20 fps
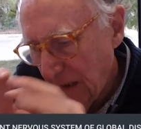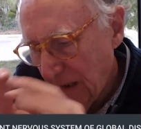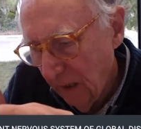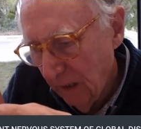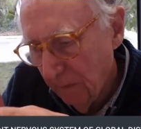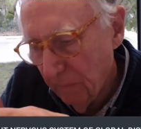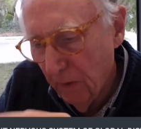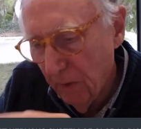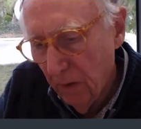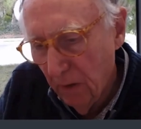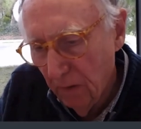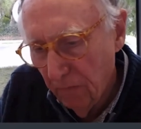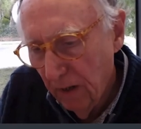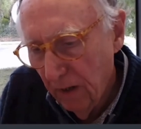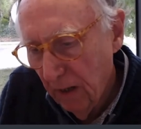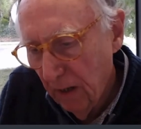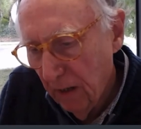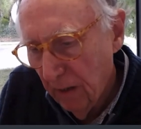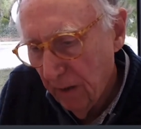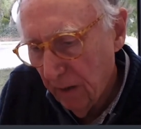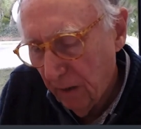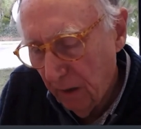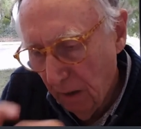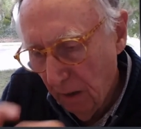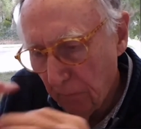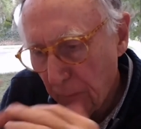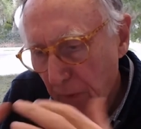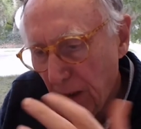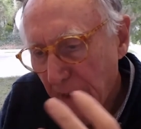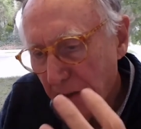glimmer of the
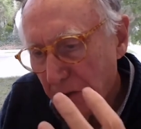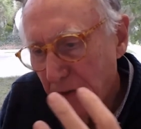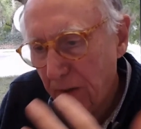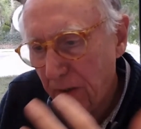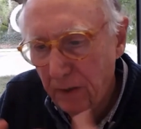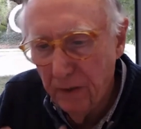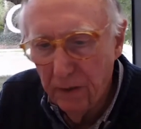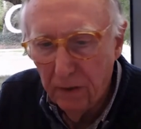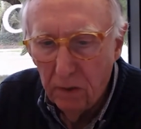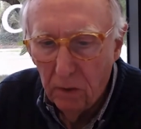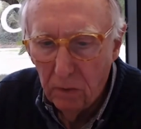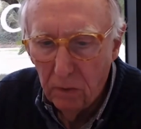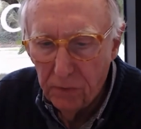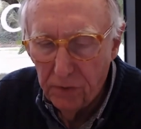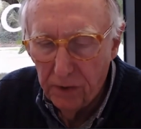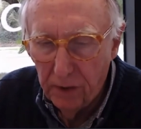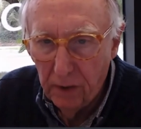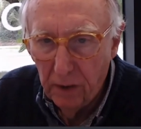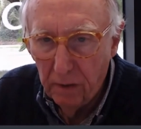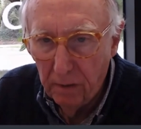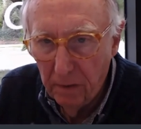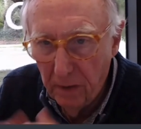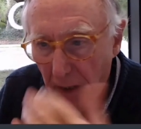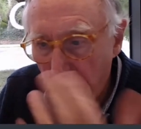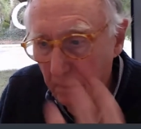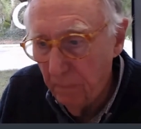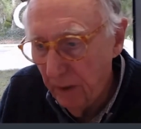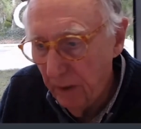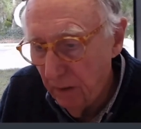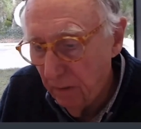complexity that goes in,
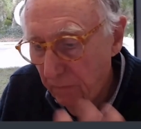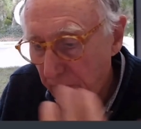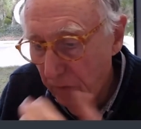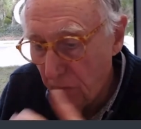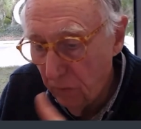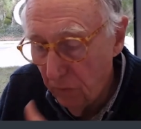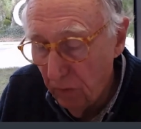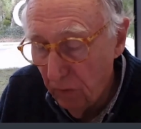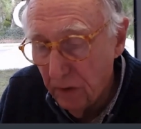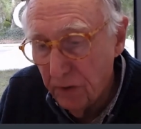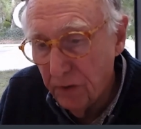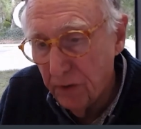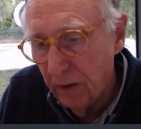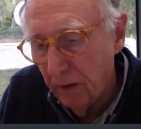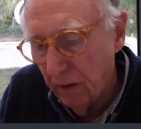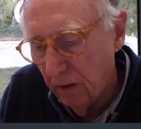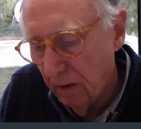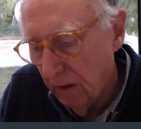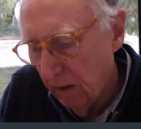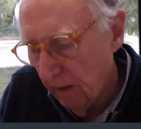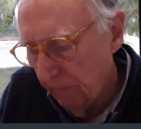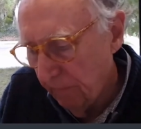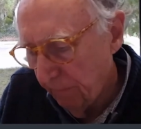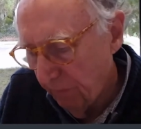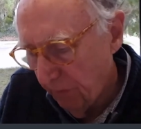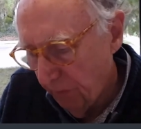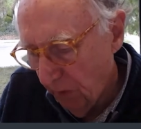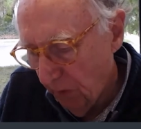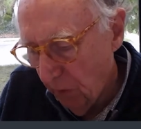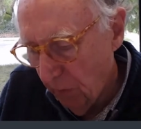and many of you listening
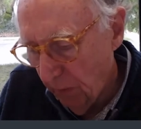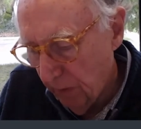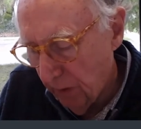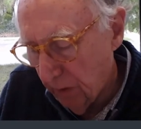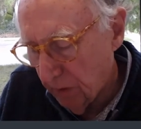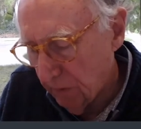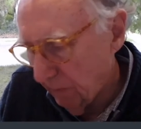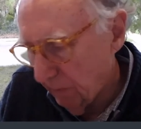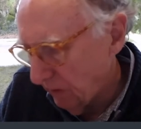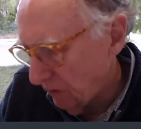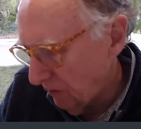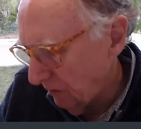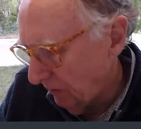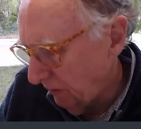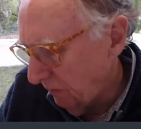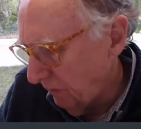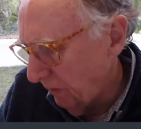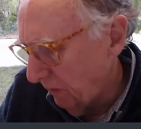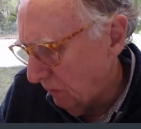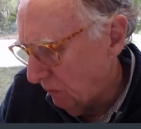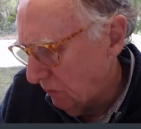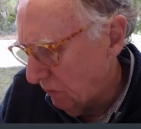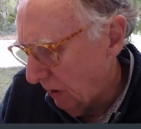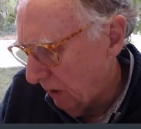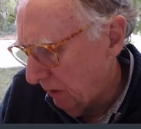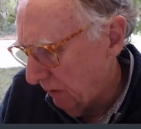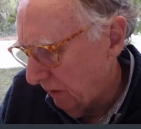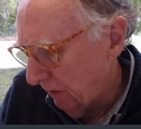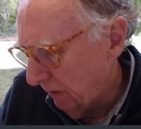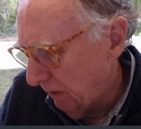know, and especially
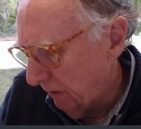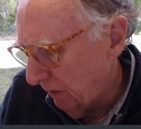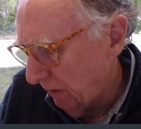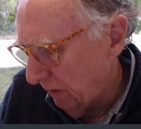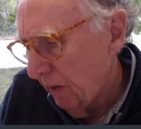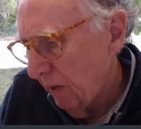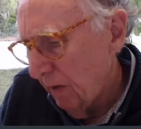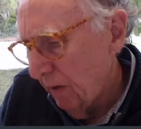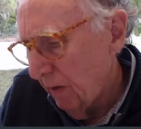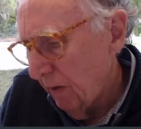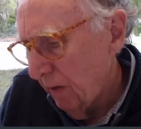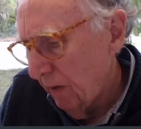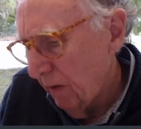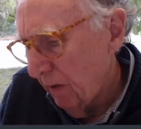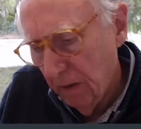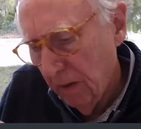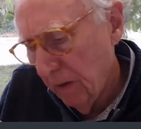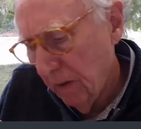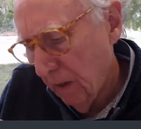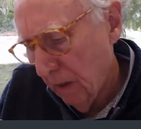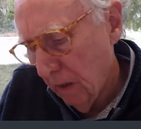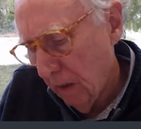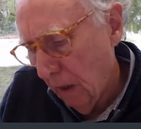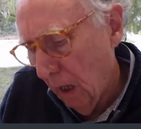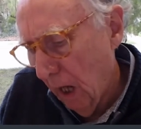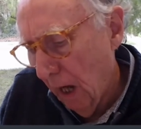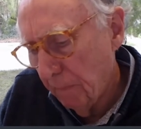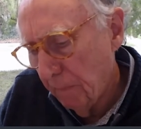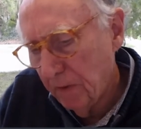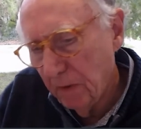John, that
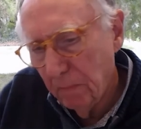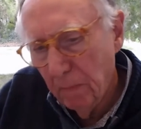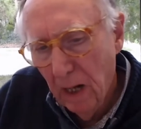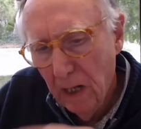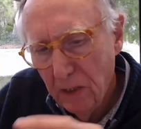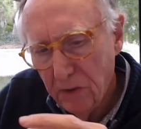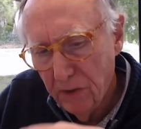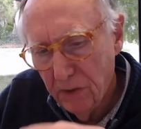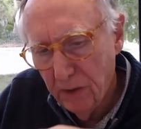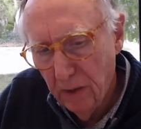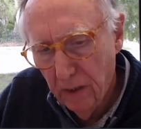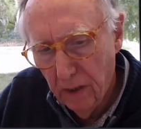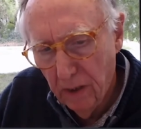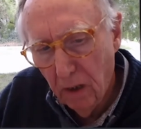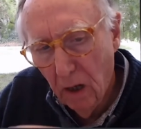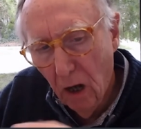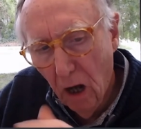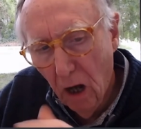optimizing in a